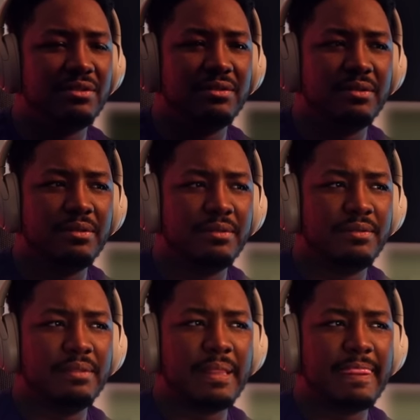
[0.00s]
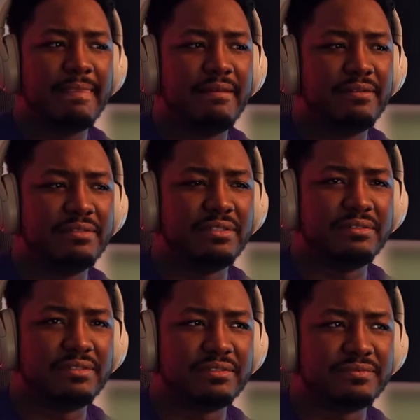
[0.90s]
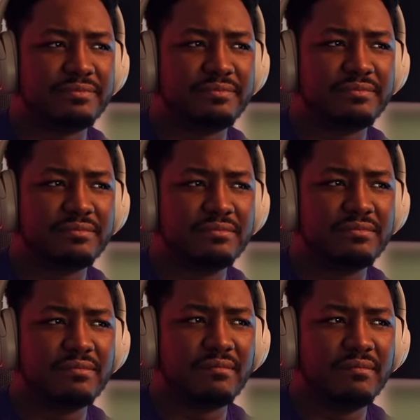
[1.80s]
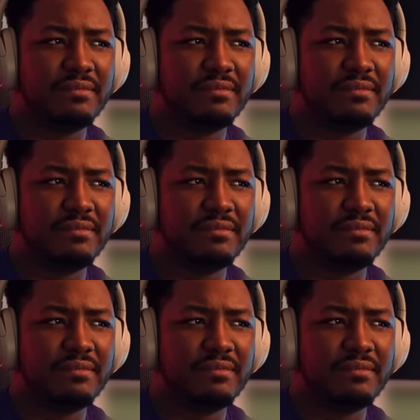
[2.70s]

okay, looks like in the morning.